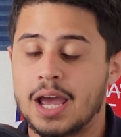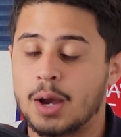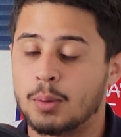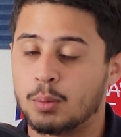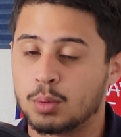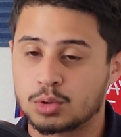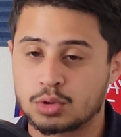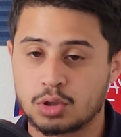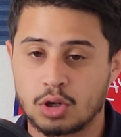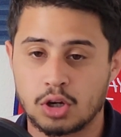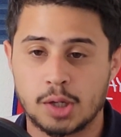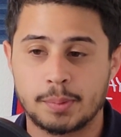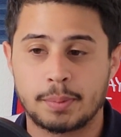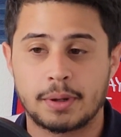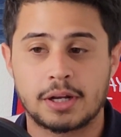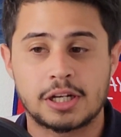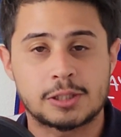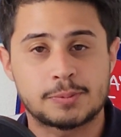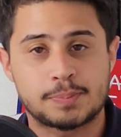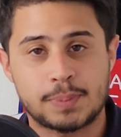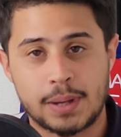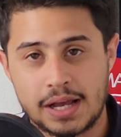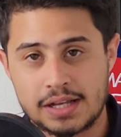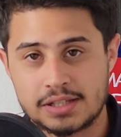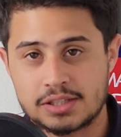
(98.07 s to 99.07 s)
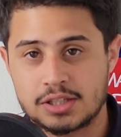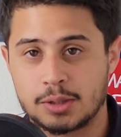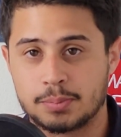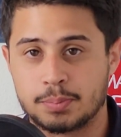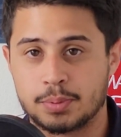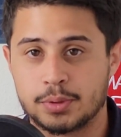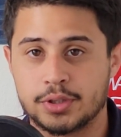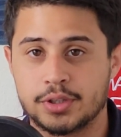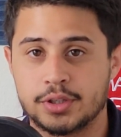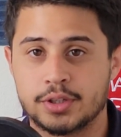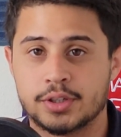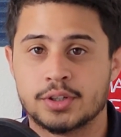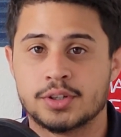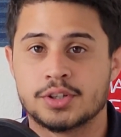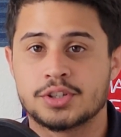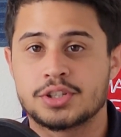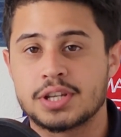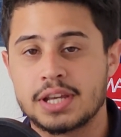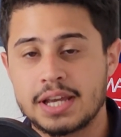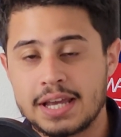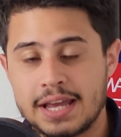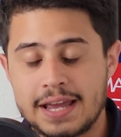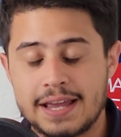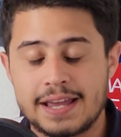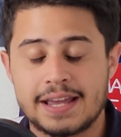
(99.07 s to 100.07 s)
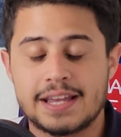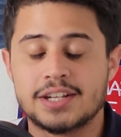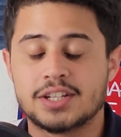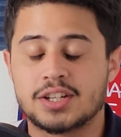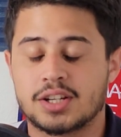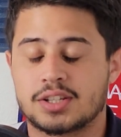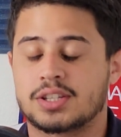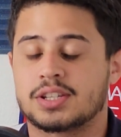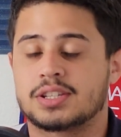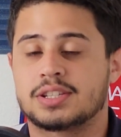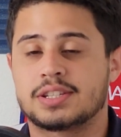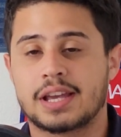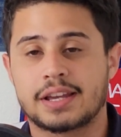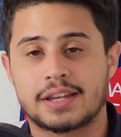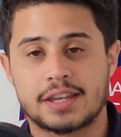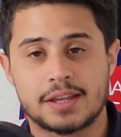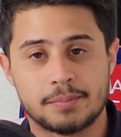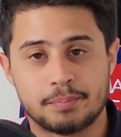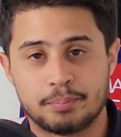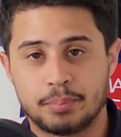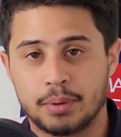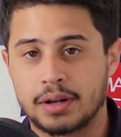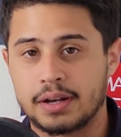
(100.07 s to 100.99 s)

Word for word: and we'll talk about his past couple years in just a second.